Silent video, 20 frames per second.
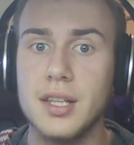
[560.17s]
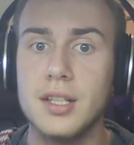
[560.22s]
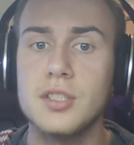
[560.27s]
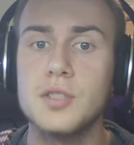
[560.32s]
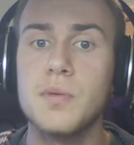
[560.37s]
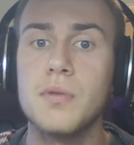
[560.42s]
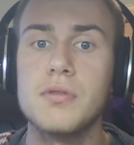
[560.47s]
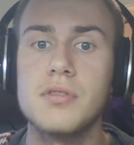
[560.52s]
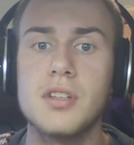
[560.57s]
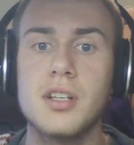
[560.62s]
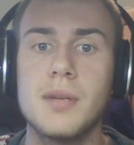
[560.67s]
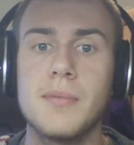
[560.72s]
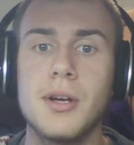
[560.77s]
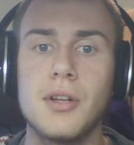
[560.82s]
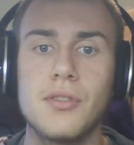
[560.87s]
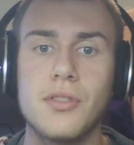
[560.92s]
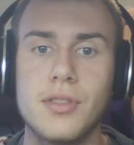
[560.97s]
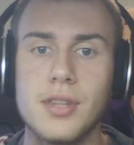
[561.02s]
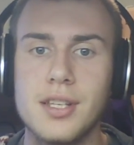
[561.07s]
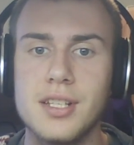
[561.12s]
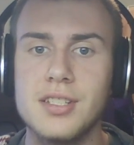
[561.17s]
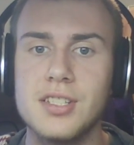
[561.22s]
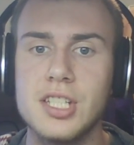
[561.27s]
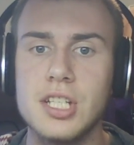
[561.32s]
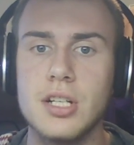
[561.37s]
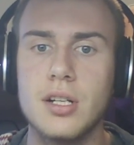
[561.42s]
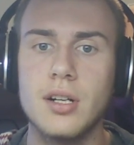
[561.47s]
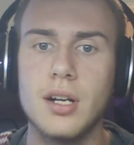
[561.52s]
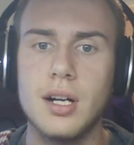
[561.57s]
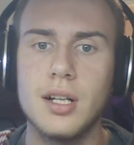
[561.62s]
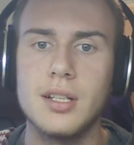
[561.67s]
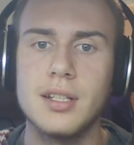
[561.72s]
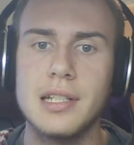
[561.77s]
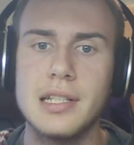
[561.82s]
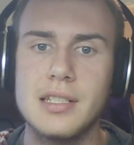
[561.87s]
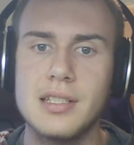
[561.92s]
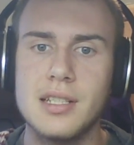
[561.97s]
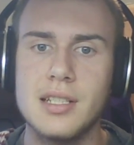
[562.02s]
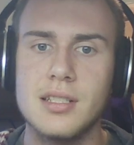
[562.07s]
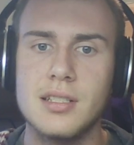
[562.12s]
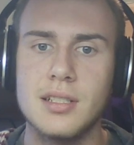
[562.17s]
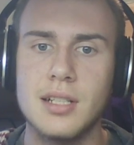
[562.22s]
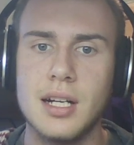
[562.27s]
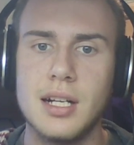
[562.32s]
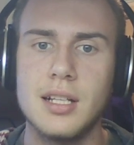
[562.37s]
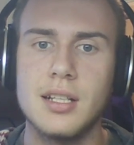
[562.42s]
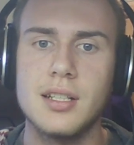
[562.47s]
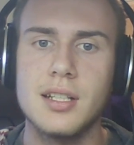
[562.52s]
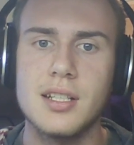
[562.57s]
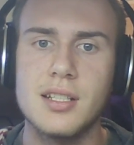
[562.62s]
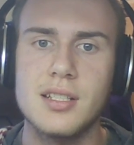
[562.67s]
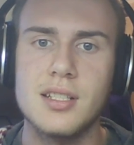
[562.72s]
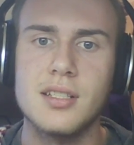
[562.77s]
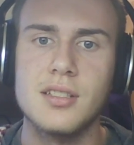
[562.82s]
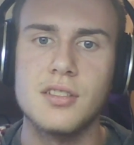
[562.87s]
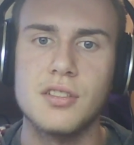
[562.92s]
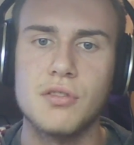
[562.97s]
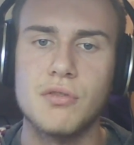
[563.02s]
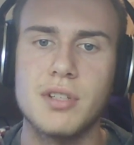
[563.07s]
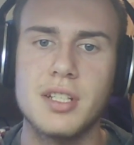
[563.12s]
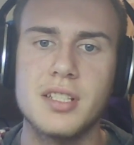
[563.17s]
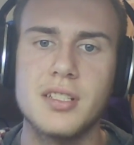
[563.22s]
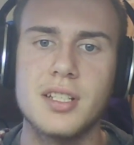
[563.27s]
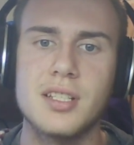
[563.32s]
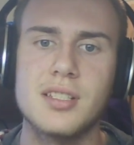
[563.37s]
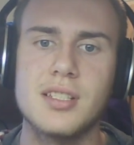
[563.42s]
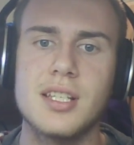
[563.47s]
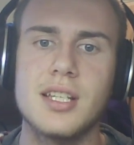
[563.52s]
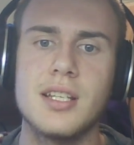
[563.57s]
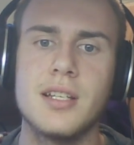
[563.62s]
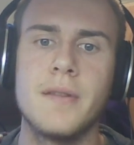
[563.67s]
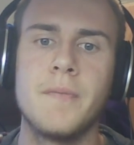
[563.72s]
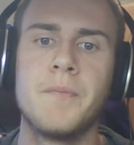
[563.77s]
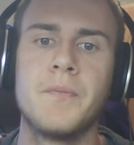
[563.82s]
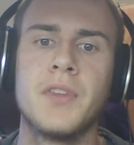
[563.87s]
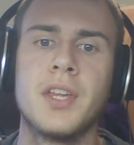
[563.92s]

It's supposed to come out this year, holiday season 2016.